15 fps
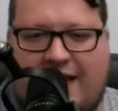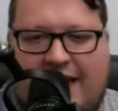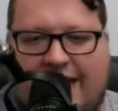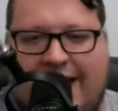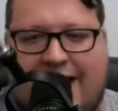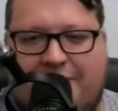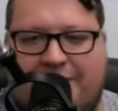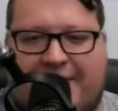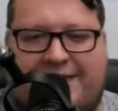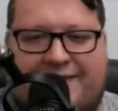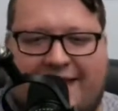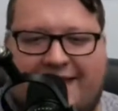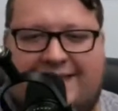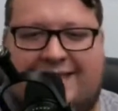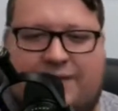Now,
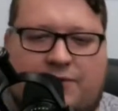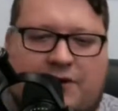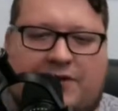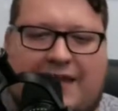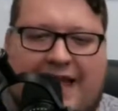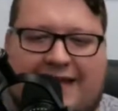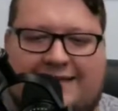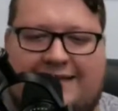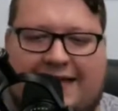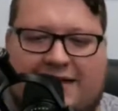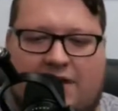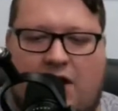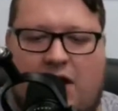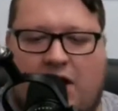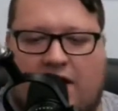methinks it won't last
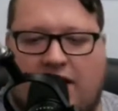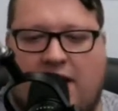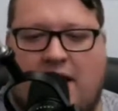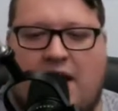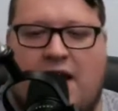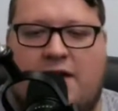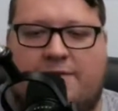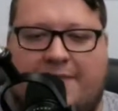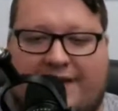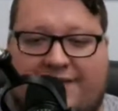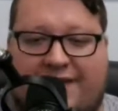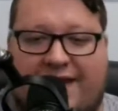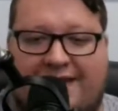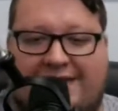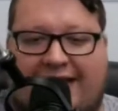that long.
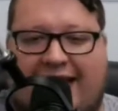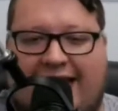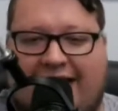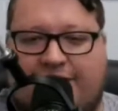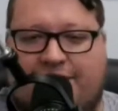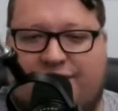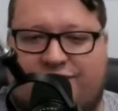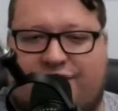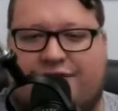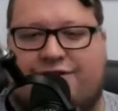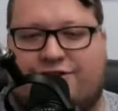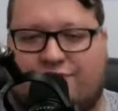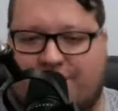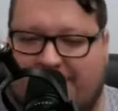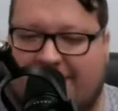Methinks that Andy
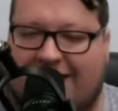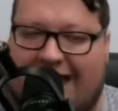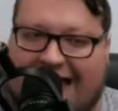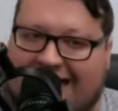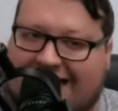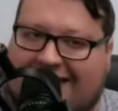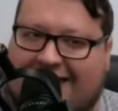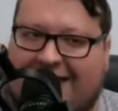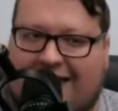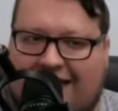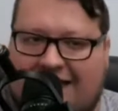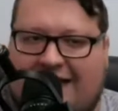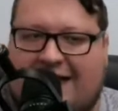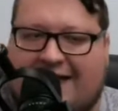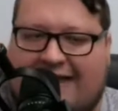Bashir is realizing
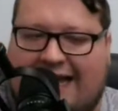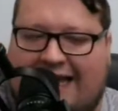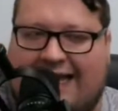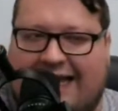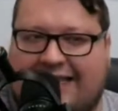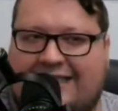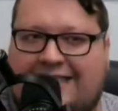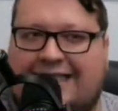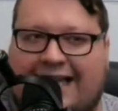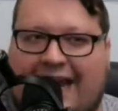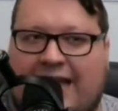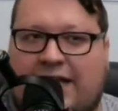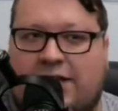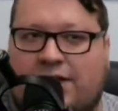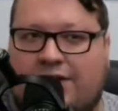that he is
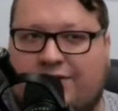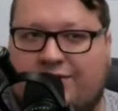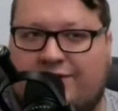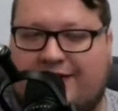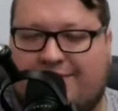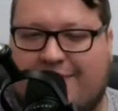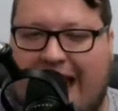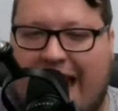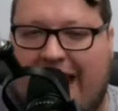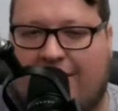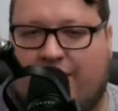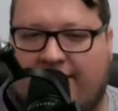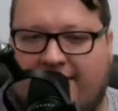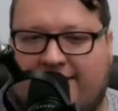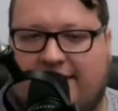in a losing
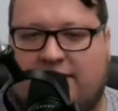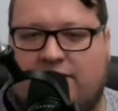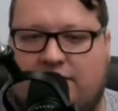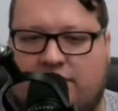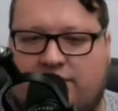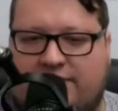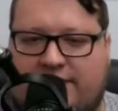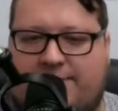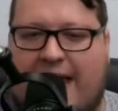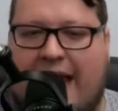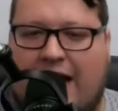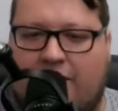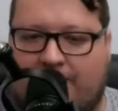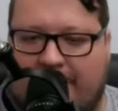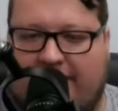battle. He's in a losing
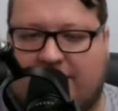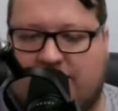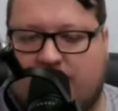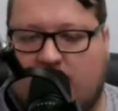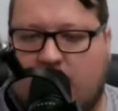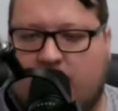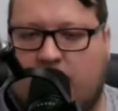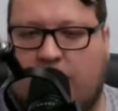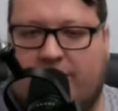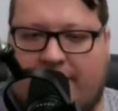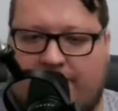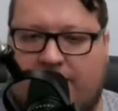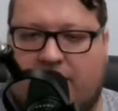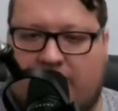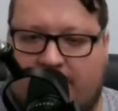battle because more and more
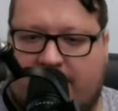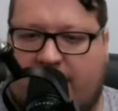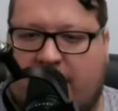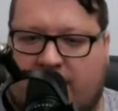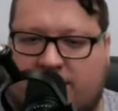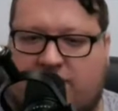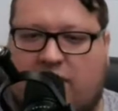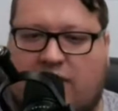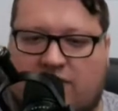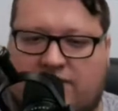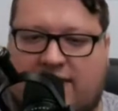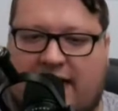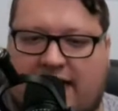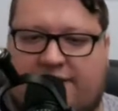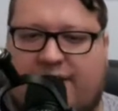people are coming over to
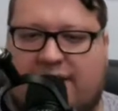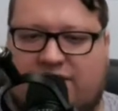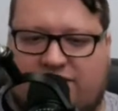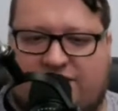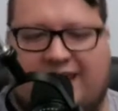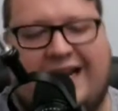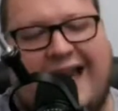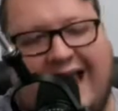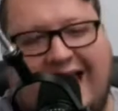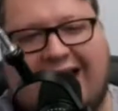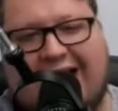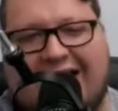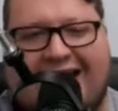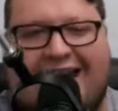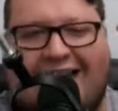our side of things. They're saying,
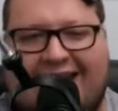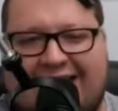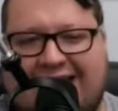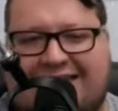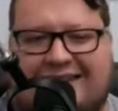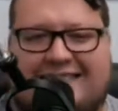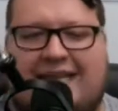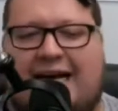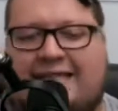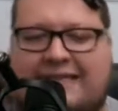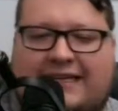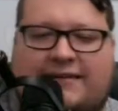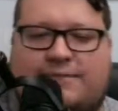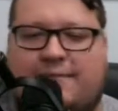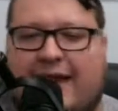hey, this
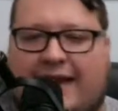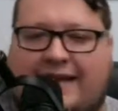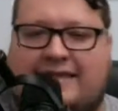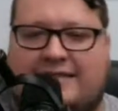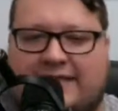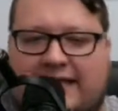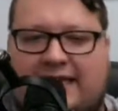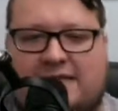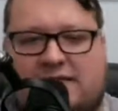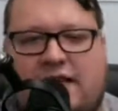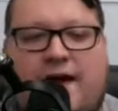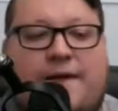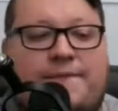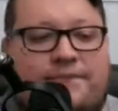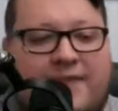doesn't make
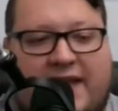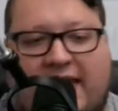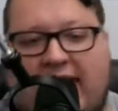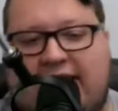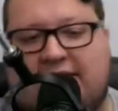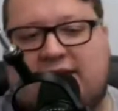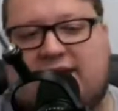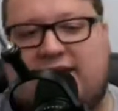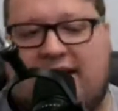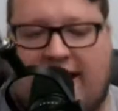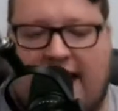sense. The case